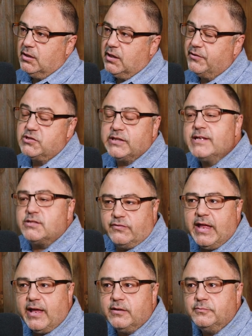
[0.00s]
And there's less of
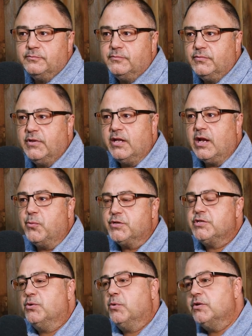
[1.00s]
that than I wish
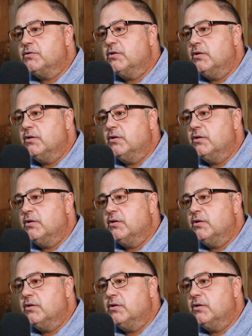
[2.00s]
there was.